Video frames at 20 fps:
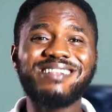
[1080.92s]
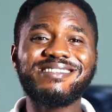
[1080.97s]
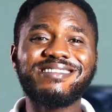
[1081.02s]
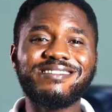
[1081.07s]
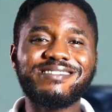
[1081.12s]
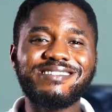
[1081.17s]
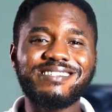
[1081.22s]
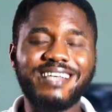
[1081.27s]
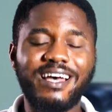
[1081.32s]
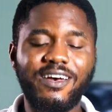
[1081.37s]

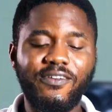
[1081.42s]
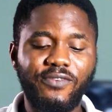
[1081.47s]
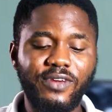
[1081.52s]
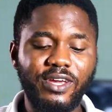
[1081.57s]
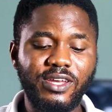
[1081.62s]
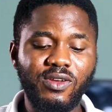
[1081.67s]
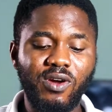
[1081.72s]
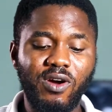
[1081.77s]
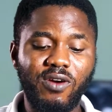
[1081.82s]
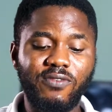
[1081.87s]

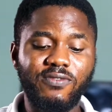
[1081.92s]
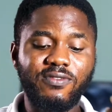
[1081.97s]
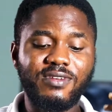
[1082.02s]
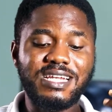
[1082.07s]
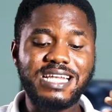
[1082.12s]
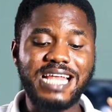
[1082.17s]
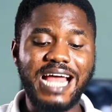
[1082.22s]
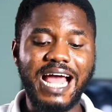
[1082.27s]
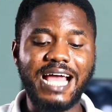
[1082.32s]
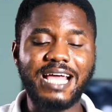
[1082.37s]
serving of
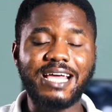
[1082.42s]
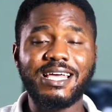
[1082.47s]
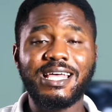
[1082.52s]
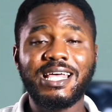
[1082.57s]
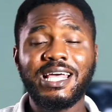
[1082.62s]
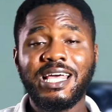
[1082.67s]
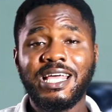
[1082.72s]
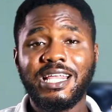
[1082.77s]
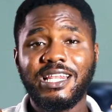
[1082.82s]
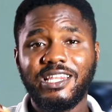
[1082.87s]
dark
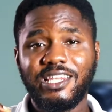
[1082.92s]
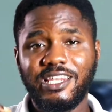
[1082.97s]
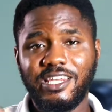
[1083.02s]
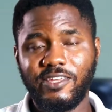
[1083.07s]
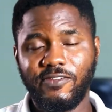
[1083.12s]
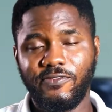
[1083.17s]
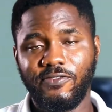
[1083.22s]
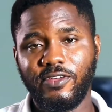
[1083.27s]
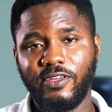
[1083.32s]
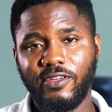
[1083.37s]

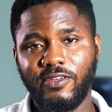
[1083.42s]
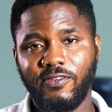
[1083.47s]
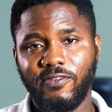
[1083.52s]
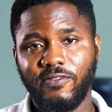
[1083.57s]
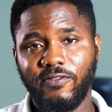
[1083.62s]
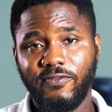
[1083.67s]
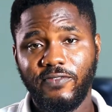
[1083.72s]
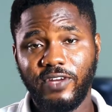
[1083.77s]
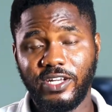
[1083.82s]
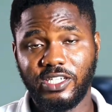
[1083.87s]
leafy
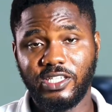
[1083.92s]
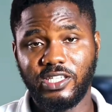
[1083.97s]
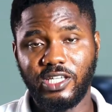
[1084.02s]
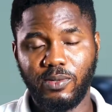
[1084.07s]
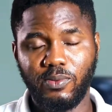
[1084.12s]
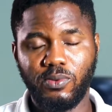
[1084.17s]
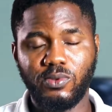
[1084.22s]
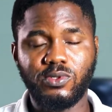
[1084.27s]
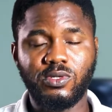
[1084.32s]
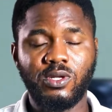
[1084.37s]

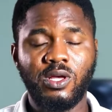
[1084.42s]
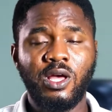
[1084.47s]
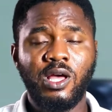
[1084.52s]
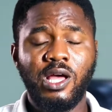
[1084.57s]
vegetables.